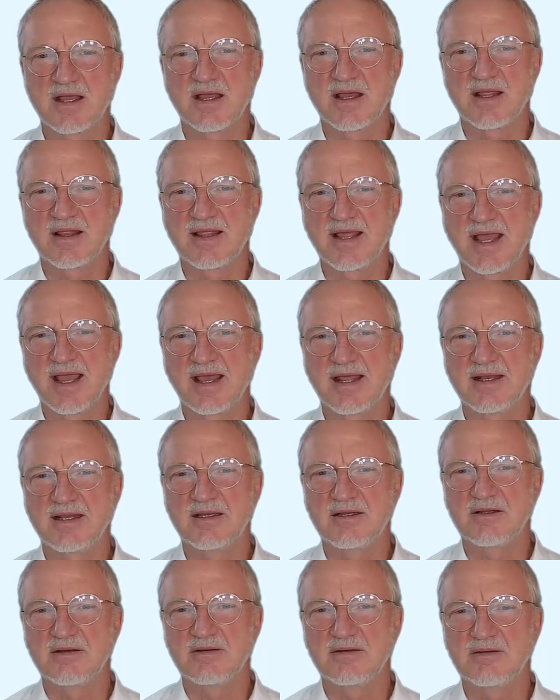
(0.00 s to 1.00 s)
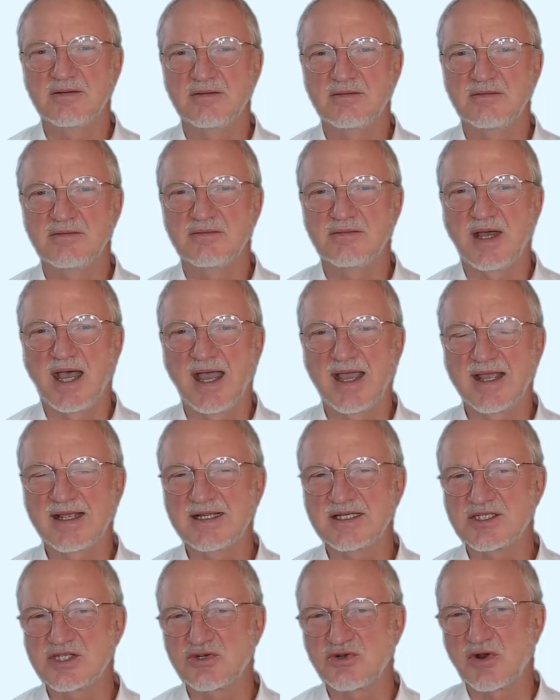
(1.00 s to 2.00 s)
then
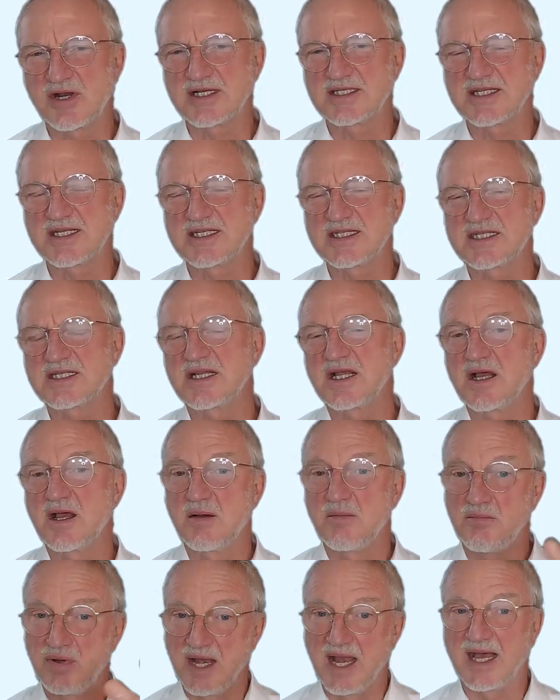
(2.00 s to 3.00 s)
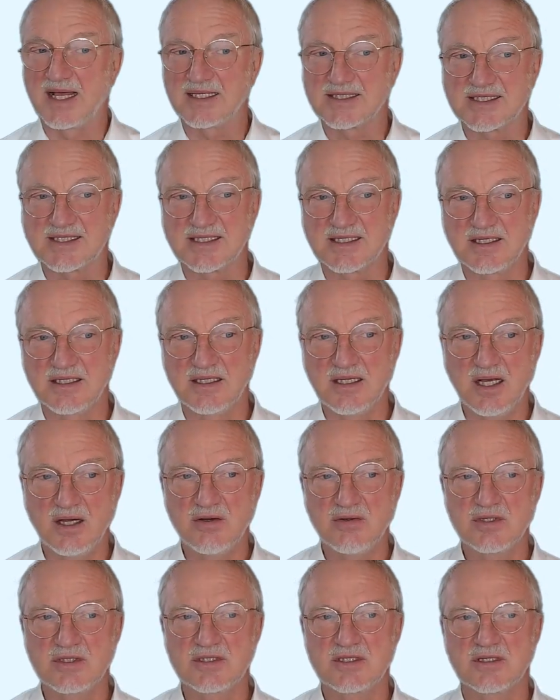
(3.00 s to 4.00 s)
eigenstresses plus
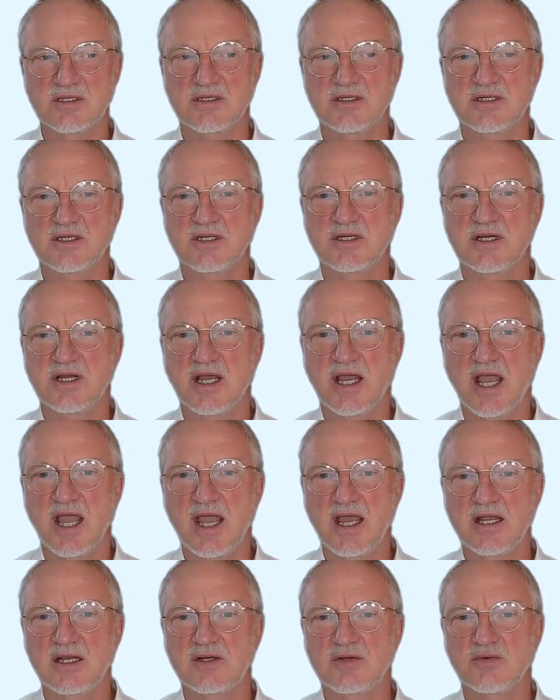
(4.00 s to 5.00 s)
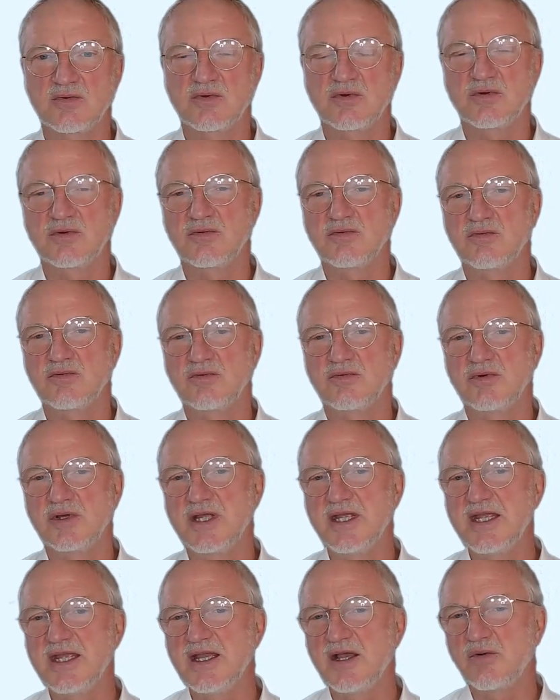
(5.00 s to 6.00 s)
load, and
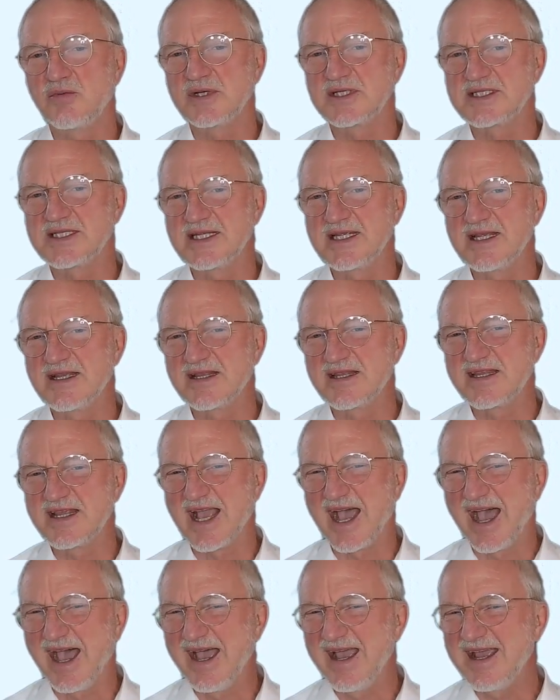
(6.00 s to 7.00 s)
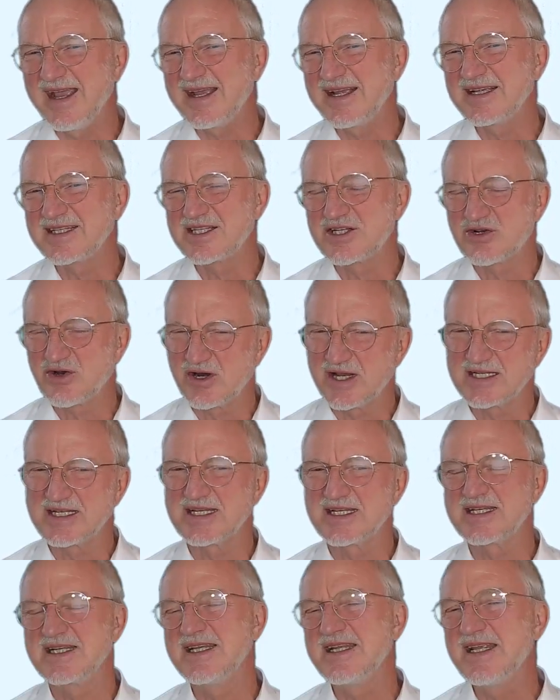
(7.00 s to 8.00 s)
here we see the
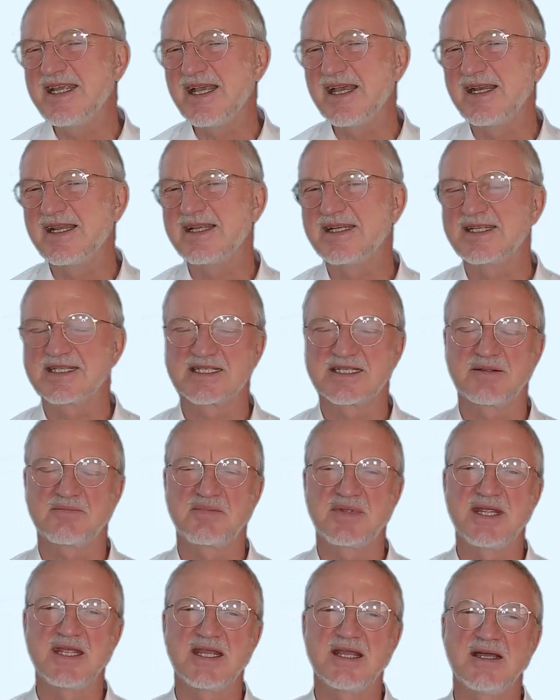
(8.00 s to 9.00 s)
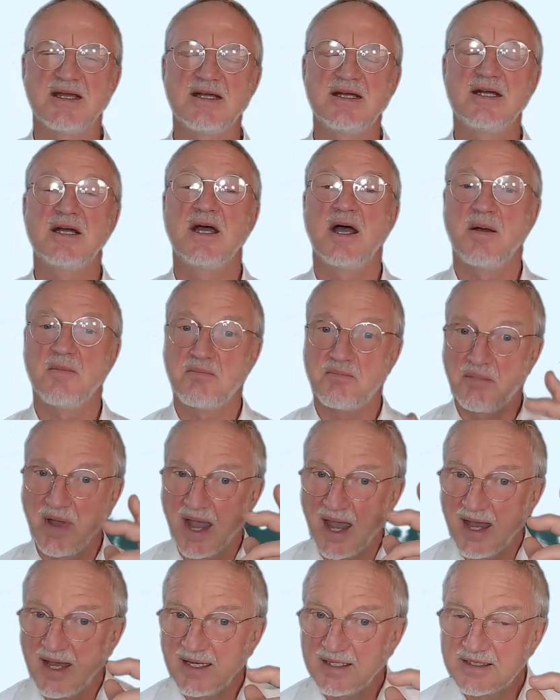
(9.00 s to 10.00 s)
eigenstresses nearly disappear,
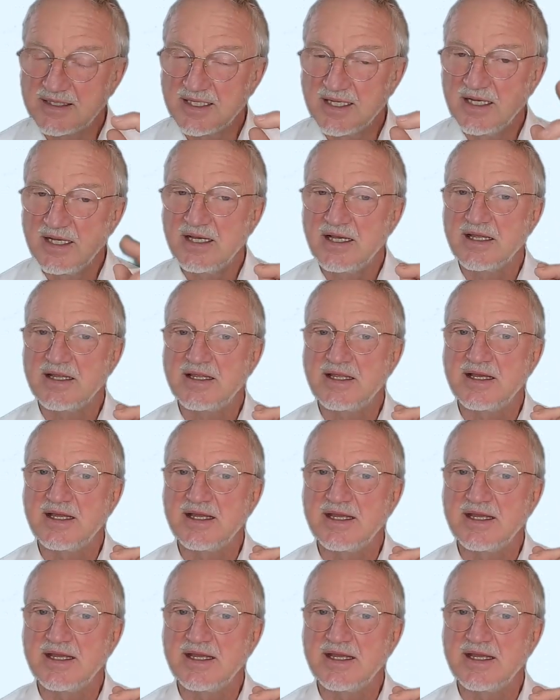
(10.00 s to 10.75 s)
but the